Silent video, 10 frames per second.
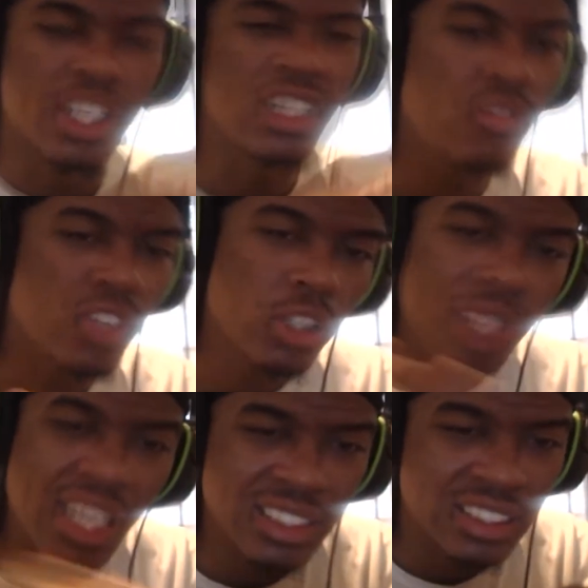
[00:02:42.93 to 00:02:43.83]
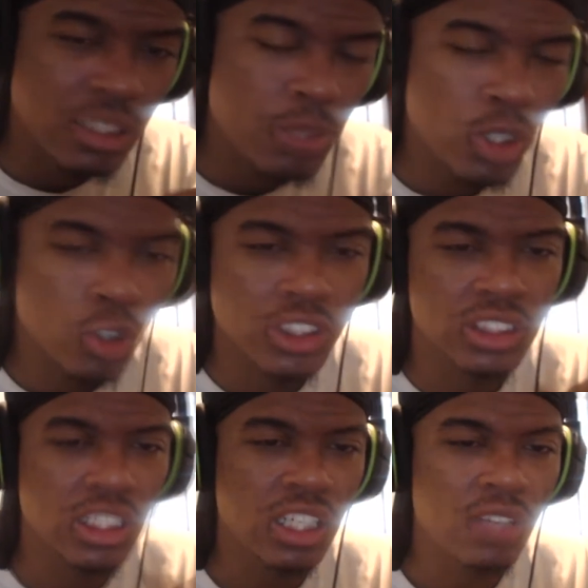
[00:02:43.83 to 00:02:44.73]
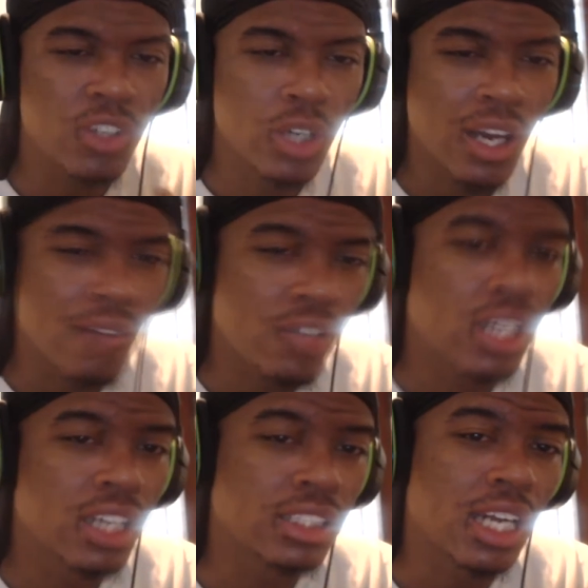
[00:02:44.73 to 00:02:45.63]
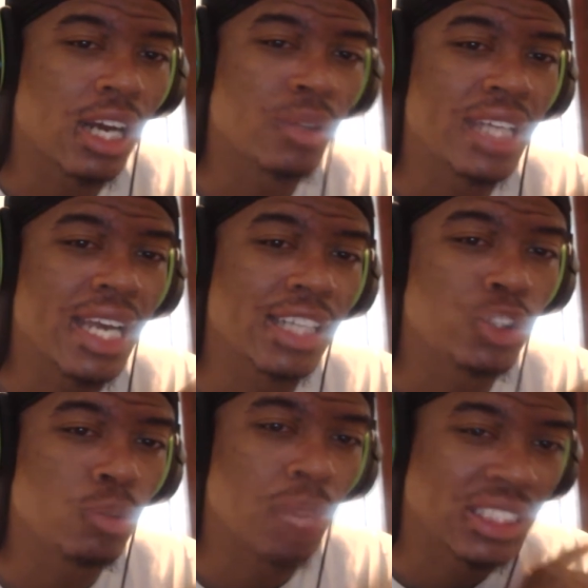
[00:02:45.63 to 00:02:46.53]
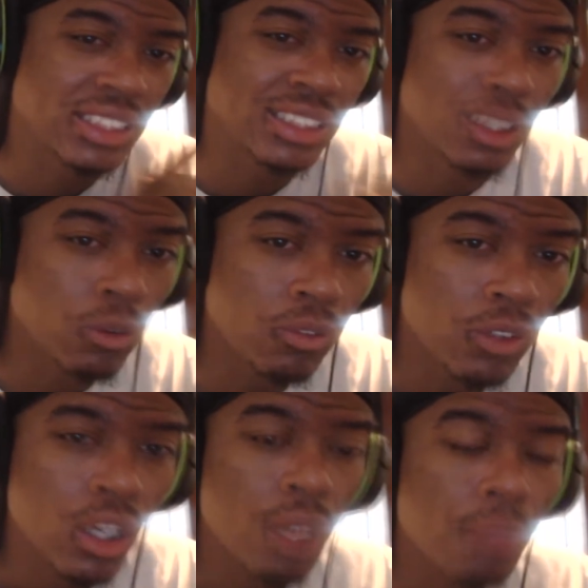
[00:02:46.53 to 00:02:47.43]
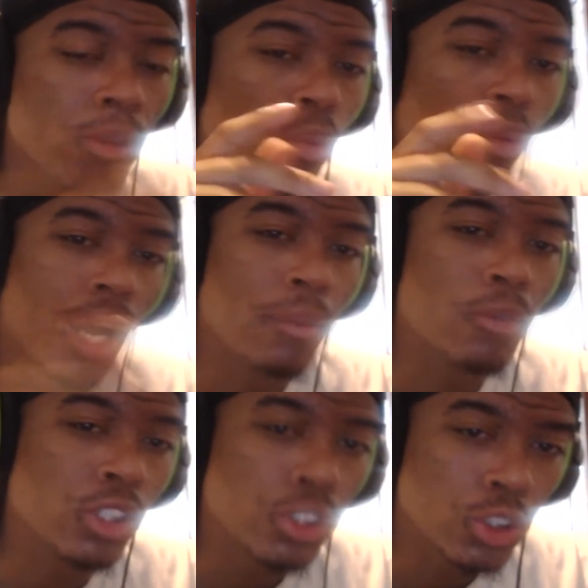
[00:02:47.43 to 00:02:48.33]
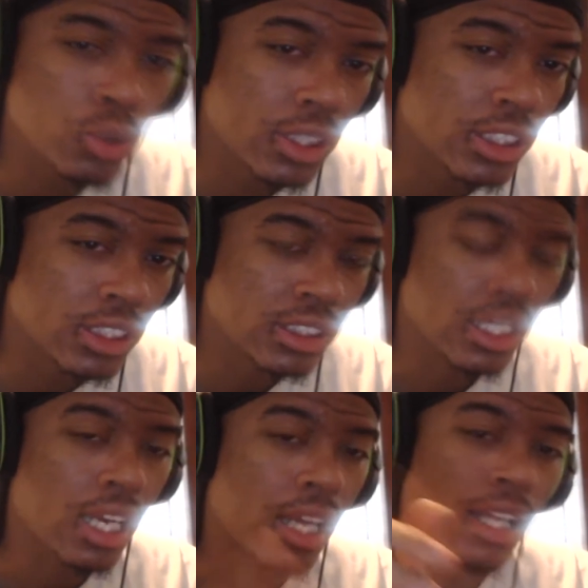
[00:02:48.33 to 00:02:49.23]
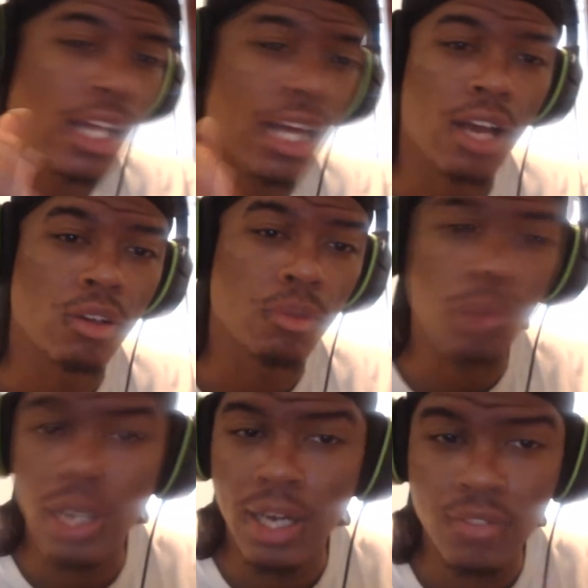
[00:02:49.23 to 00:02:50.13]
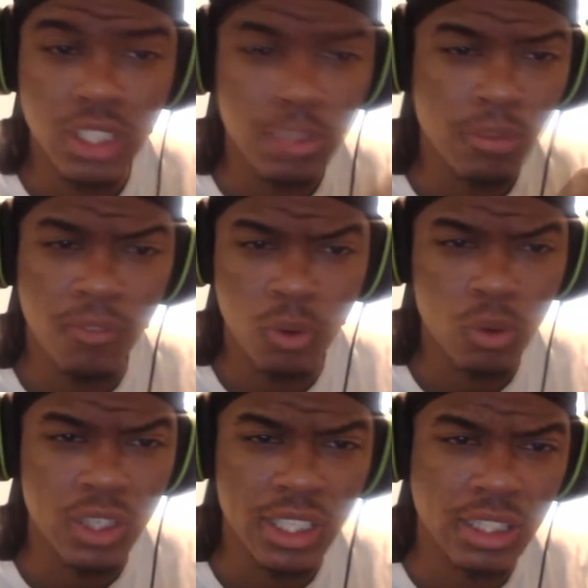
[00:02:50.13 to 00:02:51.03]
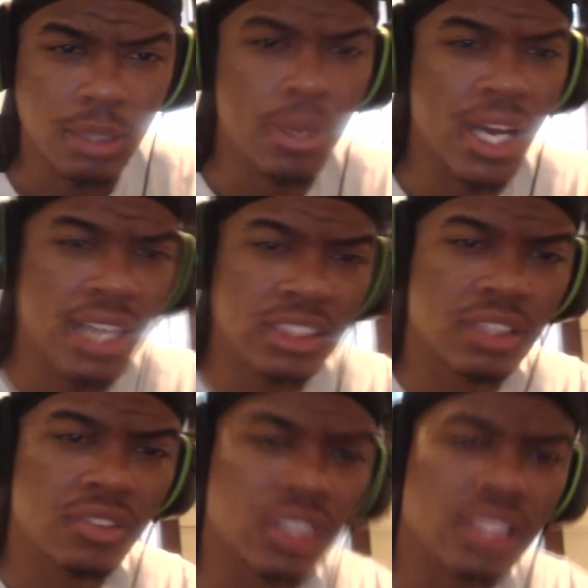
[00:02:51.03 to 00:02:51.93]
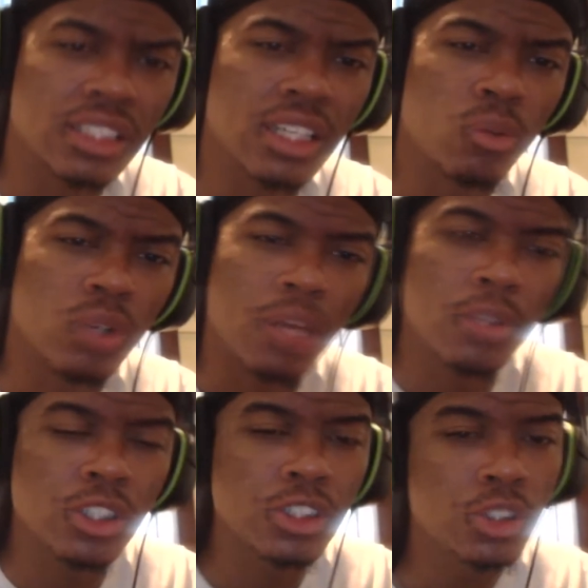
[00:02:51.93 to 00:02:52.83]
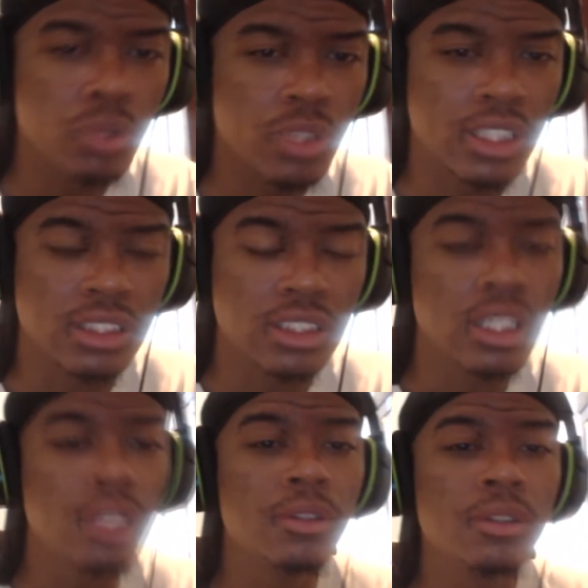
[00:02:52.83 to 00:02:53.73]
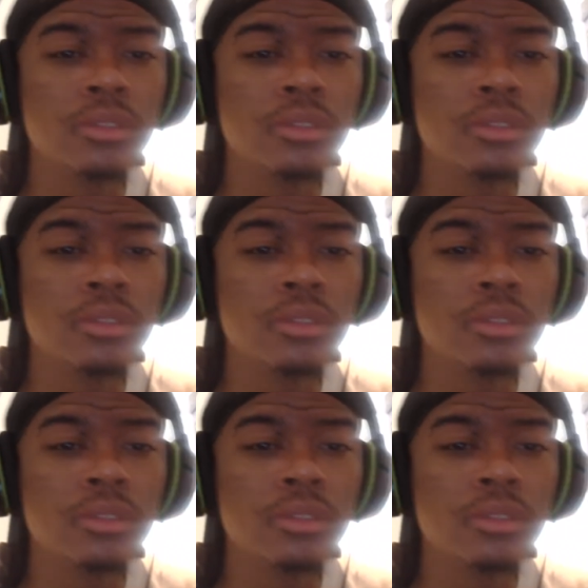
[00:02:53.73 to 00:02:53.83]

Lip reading: for any video you guys send me, or just any video I find that I react to myself, what I'm gonna do is what I've done before in the past and everything like that. What I'm gonna do is